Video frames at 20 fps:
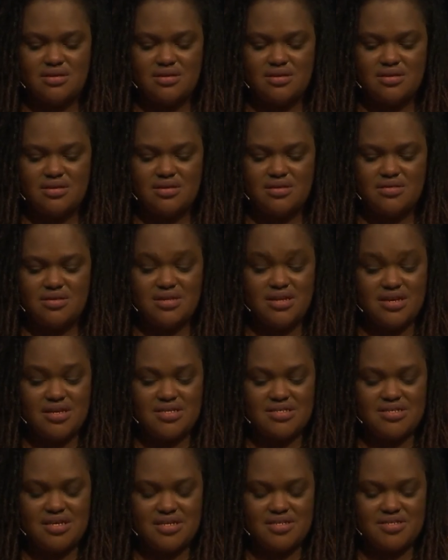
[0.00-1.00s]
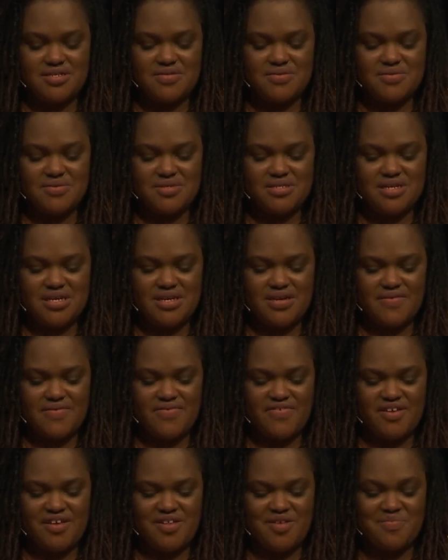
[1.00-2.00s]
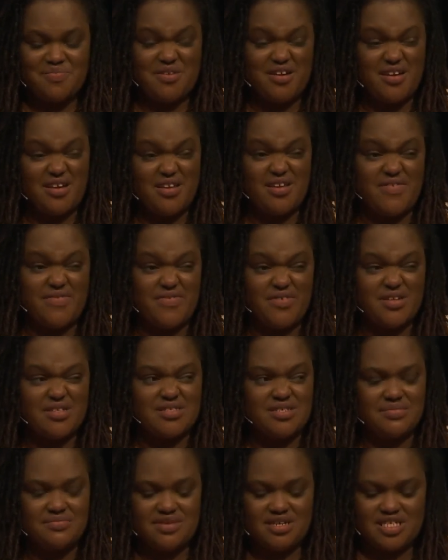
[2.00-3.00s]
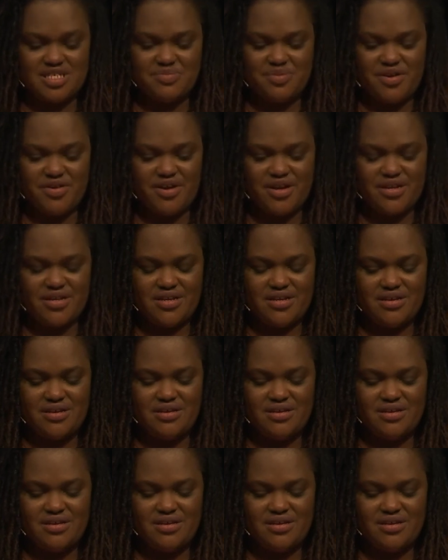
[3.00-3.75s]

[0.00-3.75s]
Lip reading: The days I don't, I can feel a marked difference in my spirit.